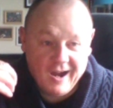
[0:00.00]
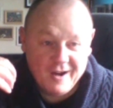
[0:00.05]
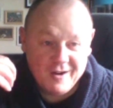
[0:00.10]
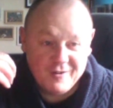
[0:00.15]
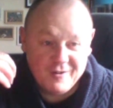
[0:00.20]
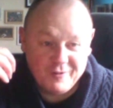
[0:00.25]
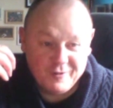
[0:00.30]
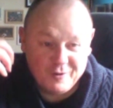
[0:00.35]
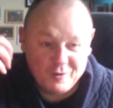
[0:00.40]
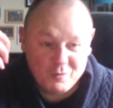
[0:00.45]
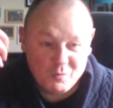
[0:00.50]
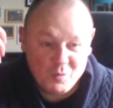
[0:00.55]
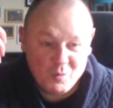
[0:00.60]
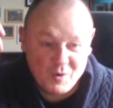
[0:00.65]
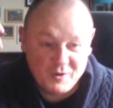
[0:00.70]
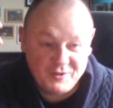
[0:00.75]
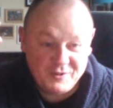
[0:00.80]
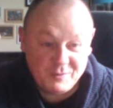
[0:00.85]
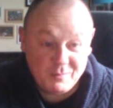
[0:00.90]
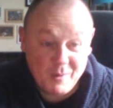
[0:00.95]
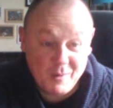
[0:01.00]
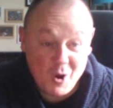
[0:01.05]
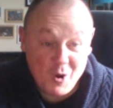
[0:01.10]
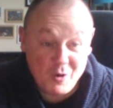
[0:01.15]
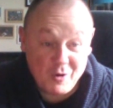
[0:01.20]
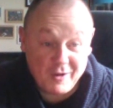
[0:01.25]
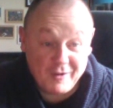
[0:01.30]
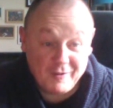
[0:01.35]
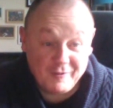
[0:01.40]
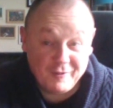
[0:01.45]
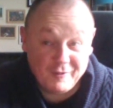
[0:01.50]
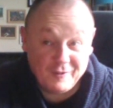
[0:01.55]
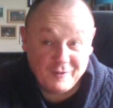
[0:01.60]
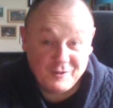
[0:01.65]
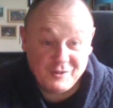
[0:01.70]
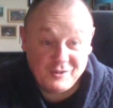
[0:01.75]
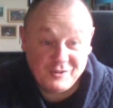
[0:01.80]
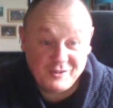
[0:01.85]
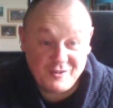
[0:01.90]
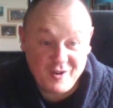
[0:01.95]
full of wood smoke, full of
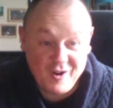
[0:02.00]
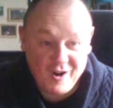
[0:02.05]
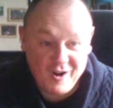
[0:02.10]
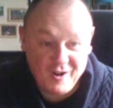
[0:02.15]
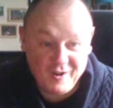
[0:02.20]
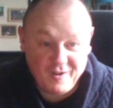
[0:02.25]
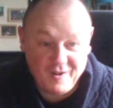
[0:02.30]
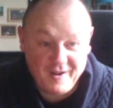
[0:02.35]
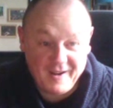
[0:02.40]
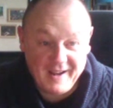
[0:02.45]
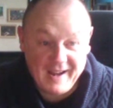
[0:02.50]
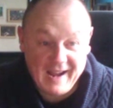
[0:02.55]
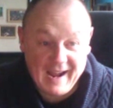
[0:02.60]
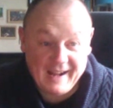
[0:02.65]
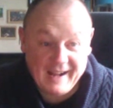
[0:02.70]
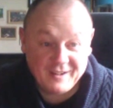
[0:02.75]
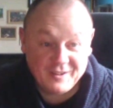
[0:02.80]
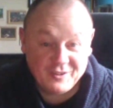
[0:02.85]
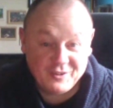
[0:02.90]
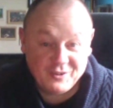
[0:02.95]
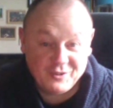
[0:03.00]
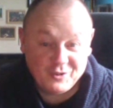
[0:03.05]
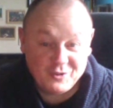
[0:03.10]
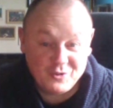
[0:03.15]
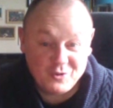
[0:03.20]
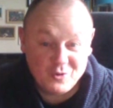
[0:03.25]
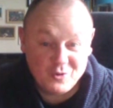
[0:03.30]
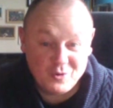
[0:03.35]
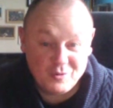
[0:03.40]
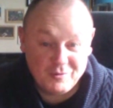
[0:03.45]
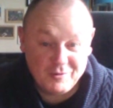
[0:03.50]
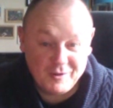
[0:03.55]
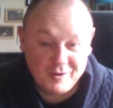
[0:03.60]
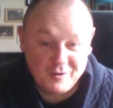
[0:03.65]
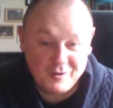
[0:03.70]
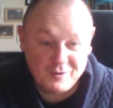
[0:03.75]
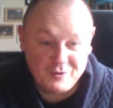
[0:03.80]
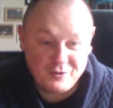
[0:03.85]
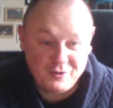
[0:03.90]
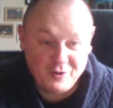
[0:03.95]
starlight, and a story
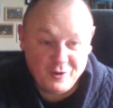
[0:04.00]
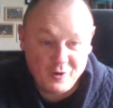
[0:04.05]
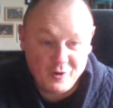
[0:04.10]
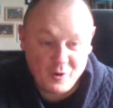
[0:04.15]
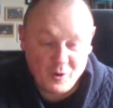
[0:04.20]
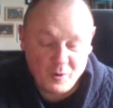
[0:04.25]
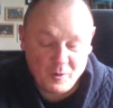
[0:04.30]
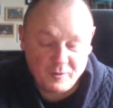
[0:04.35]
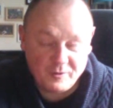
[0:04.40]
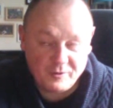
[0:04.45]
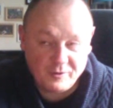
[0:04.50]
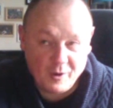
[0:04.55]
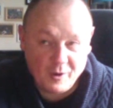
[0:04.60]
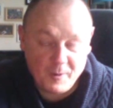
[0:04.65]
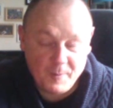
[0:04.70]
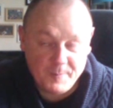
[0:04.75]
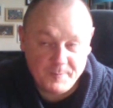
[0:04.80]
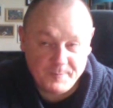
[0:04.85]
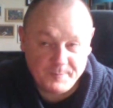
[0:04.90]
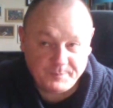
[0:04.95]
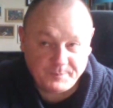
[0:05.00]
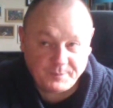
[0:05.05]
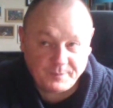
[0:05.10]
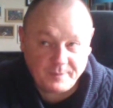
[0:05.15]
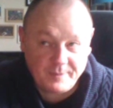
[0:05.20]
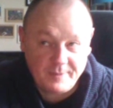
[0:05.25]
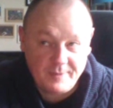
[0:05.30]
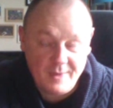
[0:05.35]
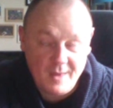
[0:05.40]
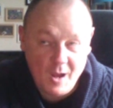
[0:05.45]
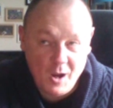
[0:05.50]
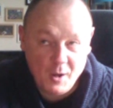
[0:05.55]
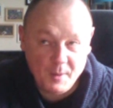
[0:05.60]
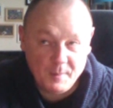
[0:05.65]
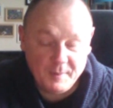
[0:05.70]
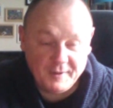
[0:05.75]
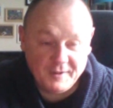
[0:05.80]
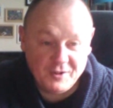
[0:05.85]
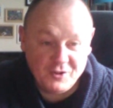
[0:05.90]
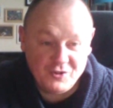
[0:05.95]
or two. So I'm
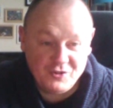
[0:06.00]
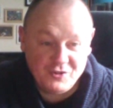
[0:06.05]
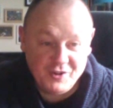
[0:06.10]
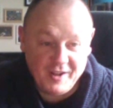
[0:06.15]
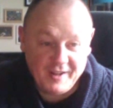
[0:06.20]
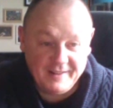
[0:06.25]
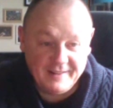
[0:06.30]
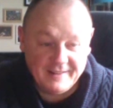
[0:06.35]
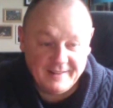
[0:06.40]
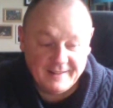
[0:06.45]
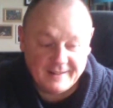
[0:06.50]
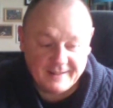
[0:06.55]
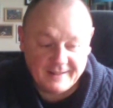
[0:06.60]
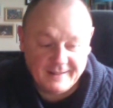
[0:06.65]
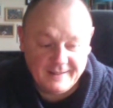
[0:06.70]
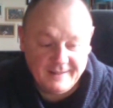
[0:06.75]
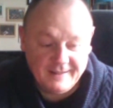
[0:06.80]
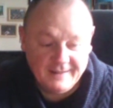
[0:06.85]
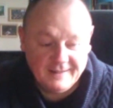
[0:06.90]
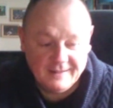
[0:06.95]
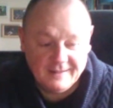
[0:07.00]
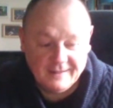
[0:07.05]
going to gently